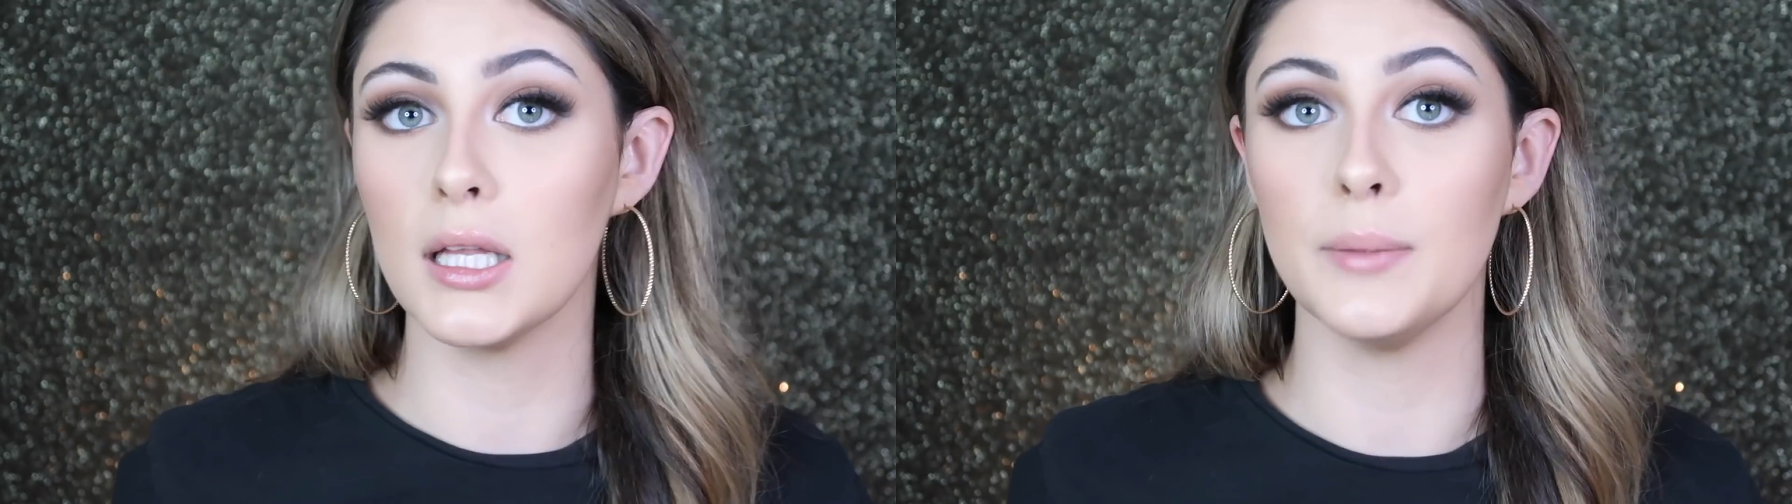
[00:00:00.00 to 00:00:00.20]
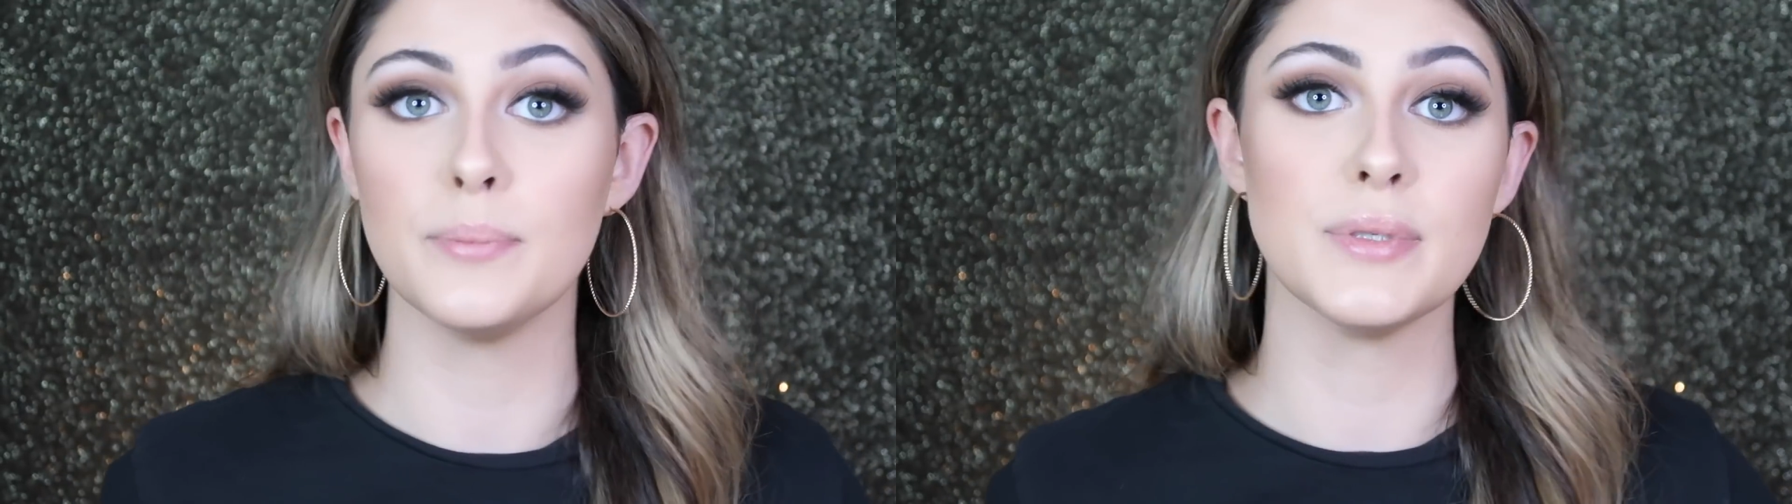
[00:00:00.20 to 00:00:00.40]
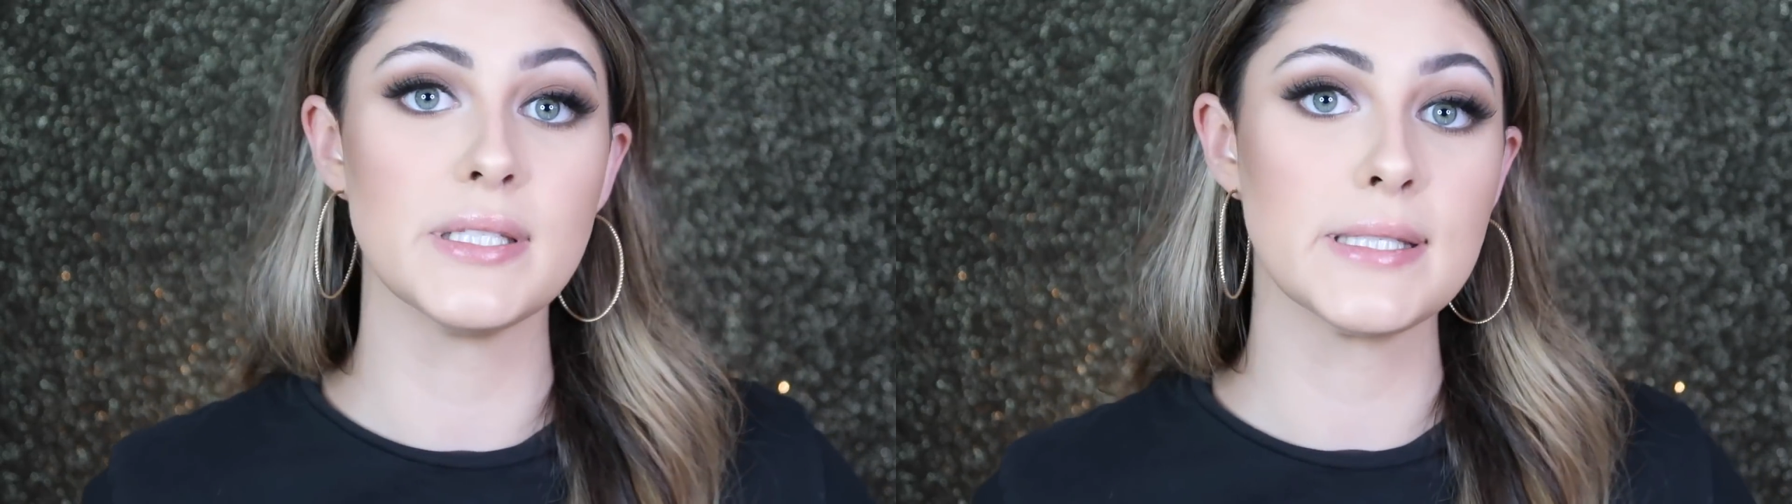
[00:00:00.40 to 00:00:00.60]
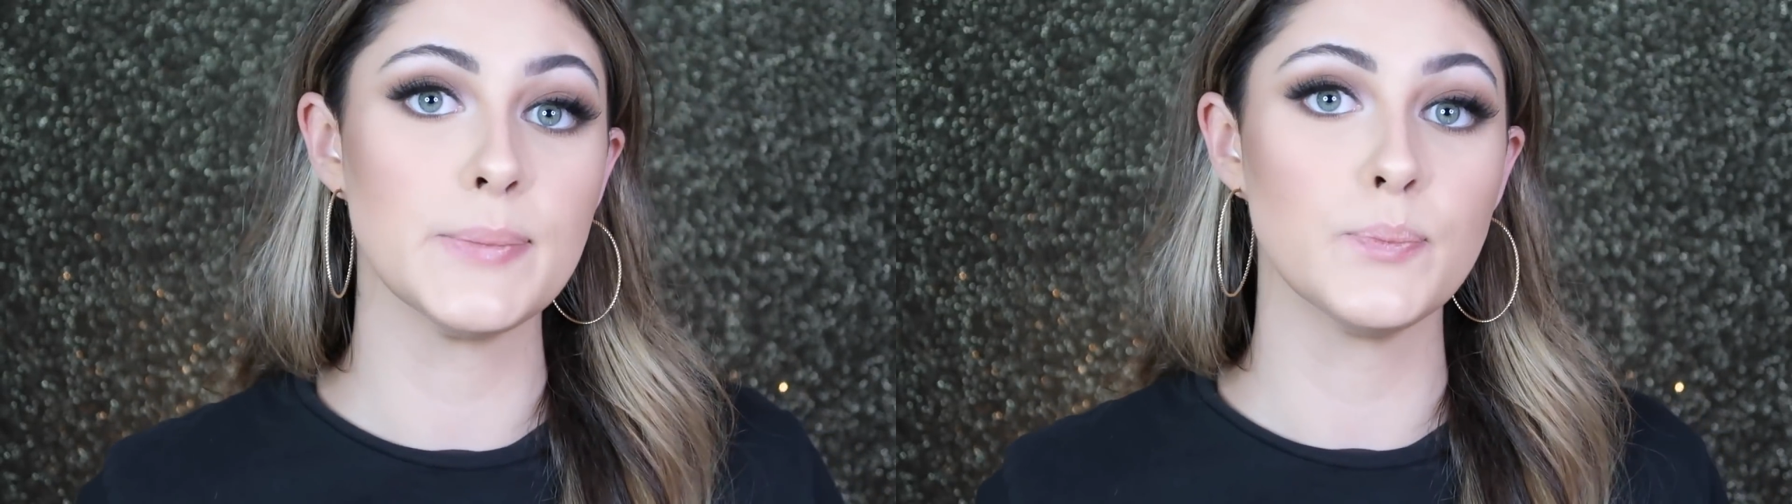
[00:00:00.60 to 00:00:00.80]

lips.